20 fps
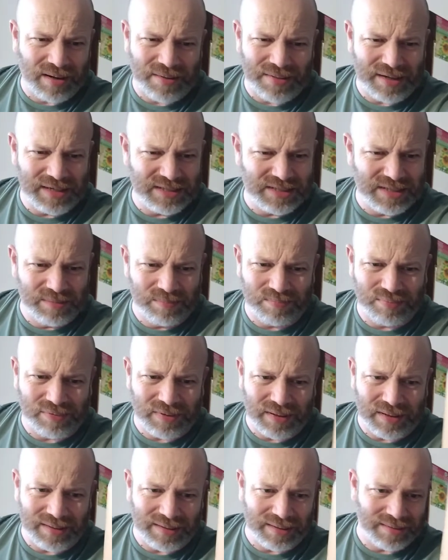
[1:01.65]
I think it's in
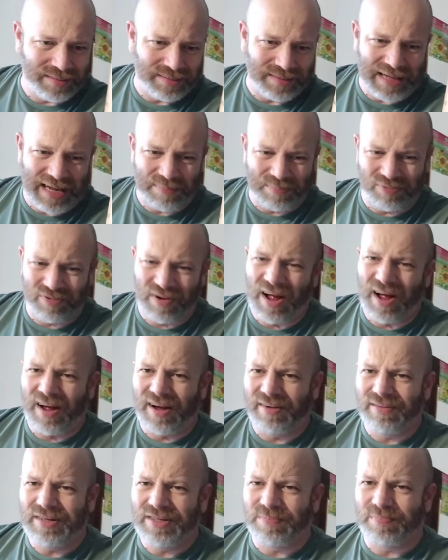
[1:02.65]
Prague. That
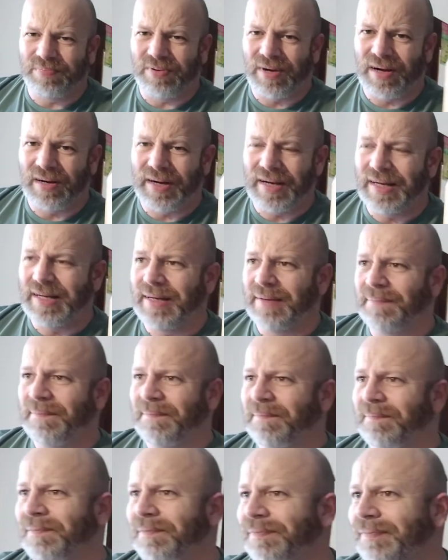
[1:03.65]
Praha is Prague, isn't it?
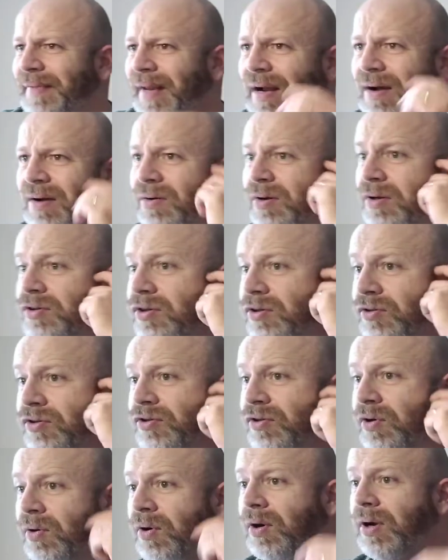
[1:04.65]
I'm not too
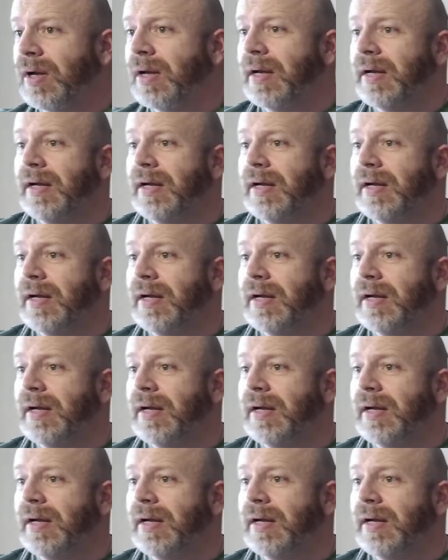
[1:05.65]
sure.